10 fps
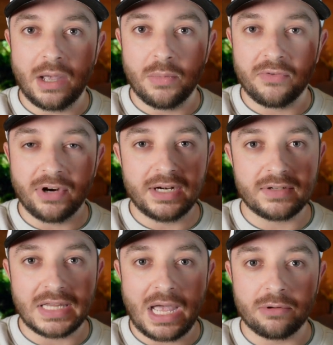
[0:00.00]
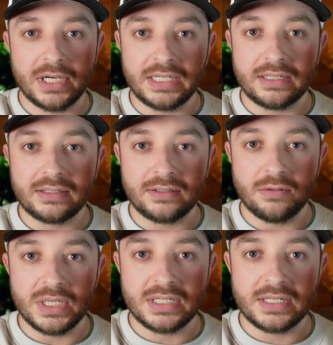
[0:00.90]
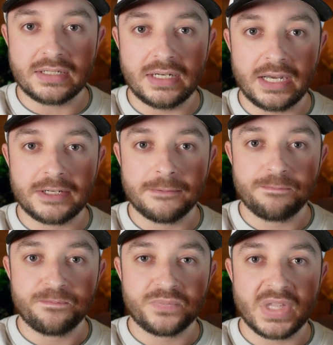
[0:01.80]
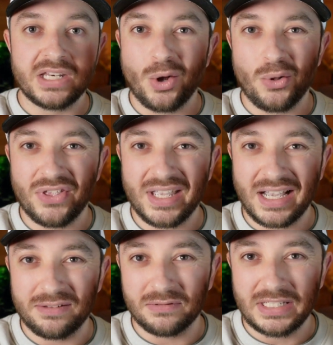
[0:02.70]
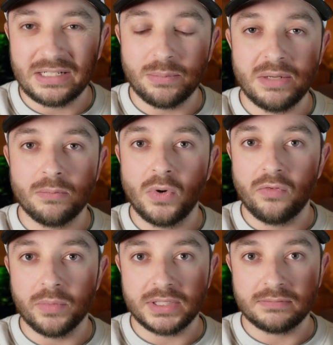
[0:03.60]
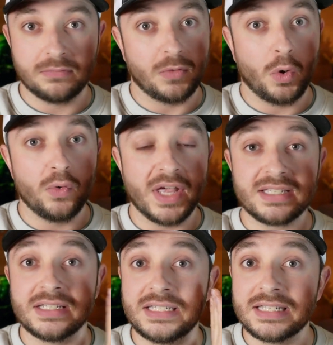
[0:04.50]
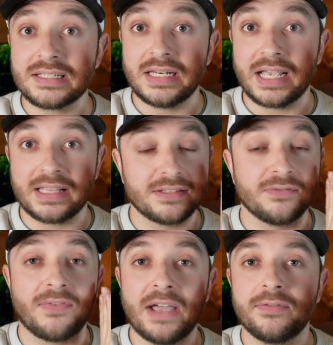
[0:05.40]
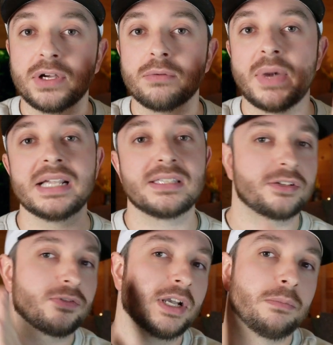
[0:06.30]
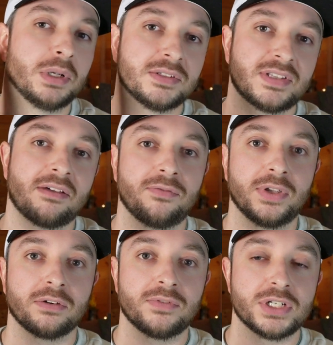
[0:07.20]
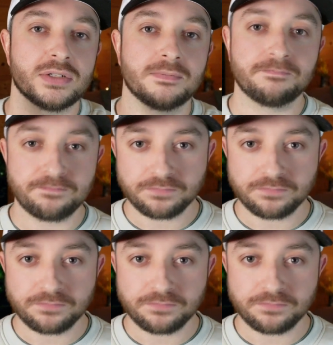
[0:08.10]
I'm afraid of collaborating. Could be a disconnect. And don't think I can lead a movement. Ooh, that's a disconnect. That's a 5-figure mindset trying to build a 7-figure vision.